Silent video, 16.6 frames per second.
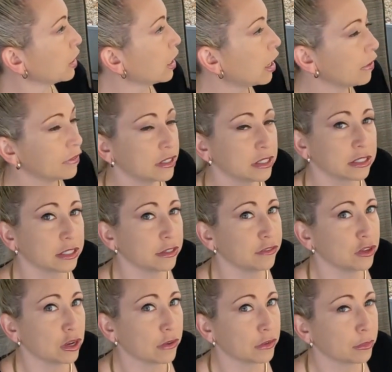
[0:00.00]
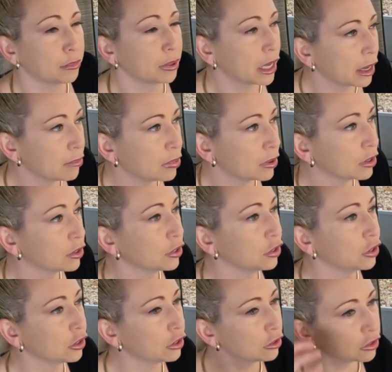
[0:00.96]
obviously if you have a pepper,
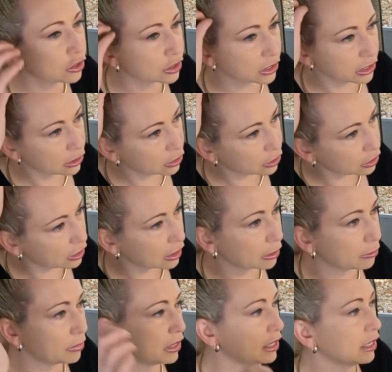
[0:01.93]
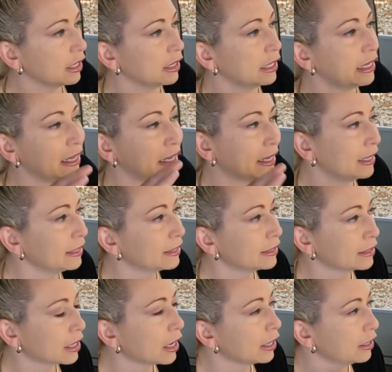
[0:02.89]
your seeds are going to be in the
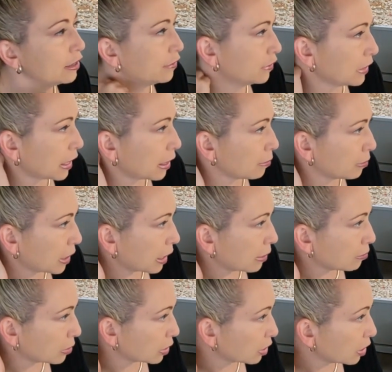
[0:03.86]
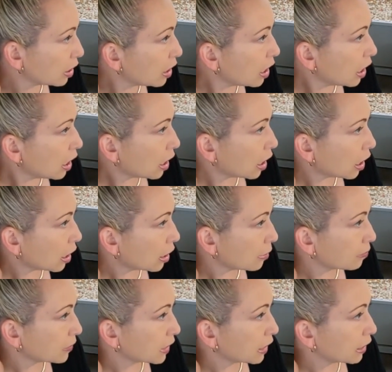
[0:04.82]
inside of that pepper.
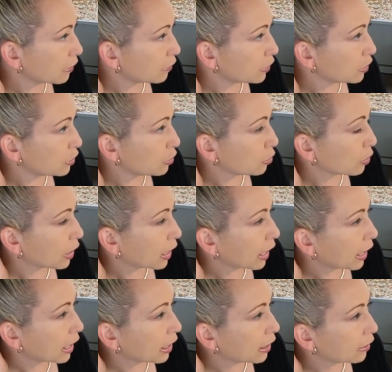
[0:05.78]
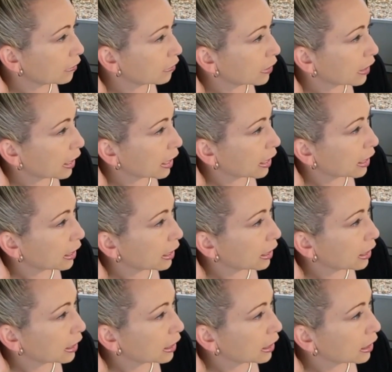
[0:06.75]
If you have
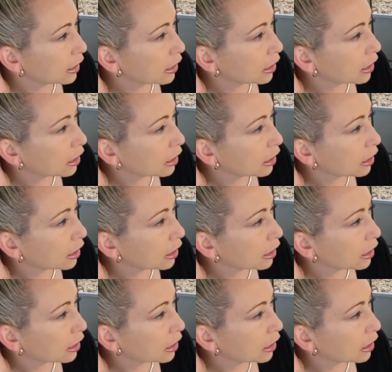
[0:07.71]
a